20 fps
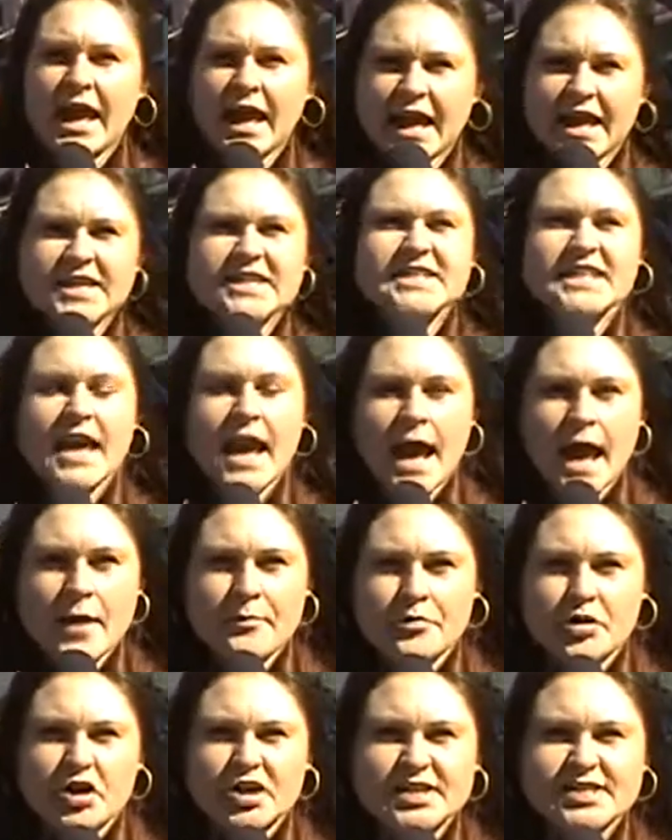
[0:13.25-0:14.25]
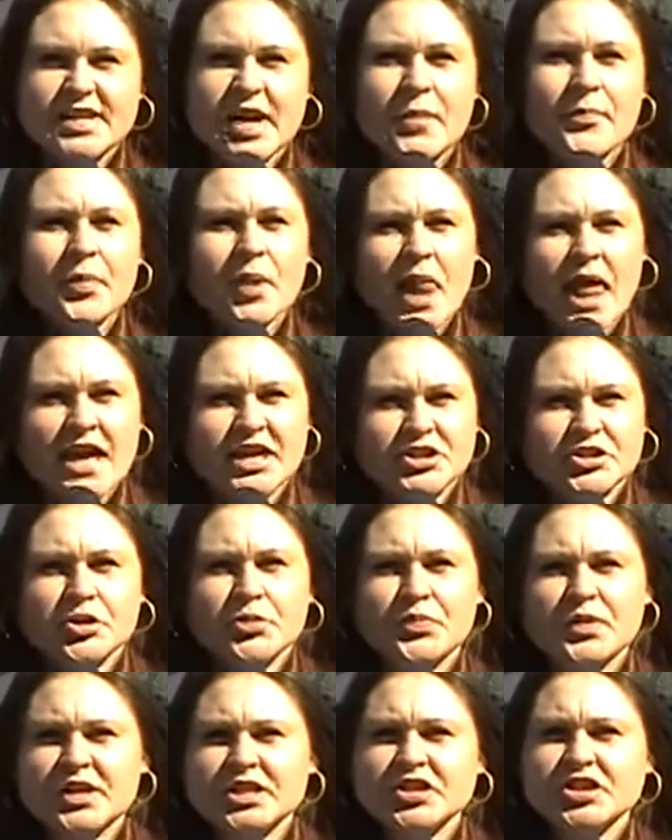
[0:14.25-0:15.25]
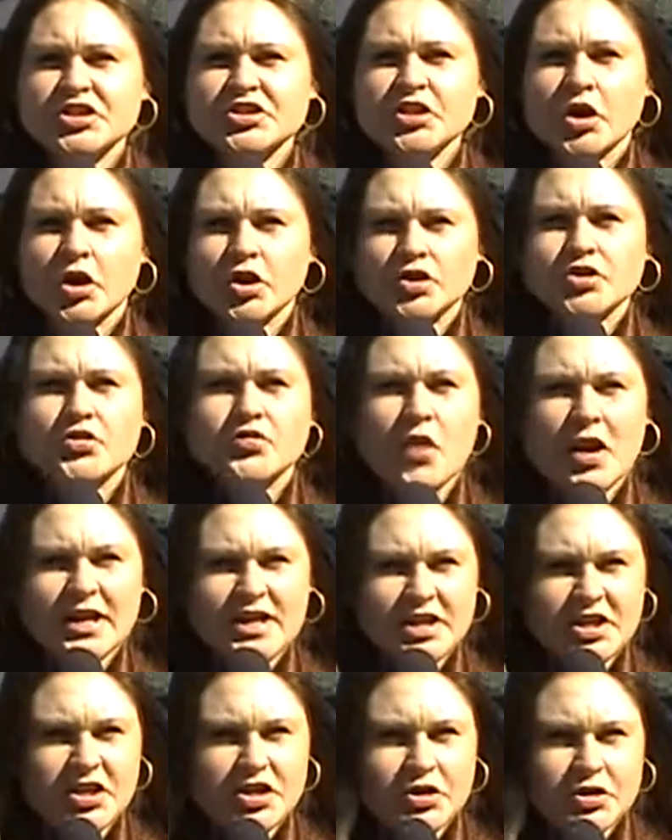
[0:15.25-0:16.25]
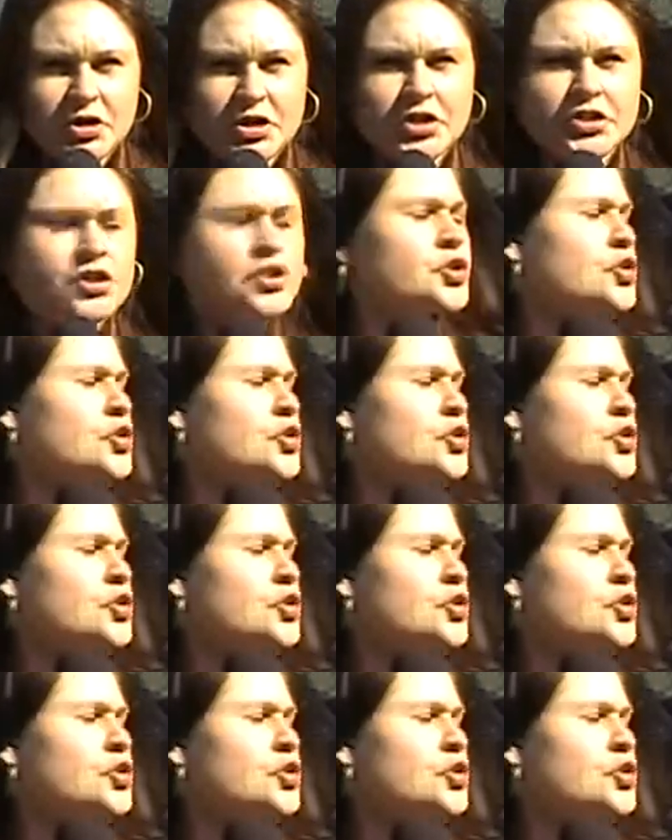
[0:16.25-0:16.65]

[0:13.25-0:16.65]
Eight cameras are planned to be installed right here in the